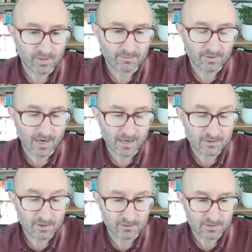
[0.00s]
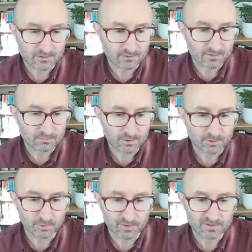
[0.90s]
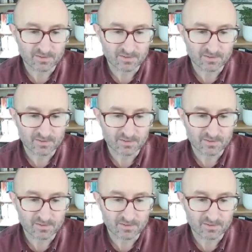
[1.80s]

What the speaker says: ever had young children will know that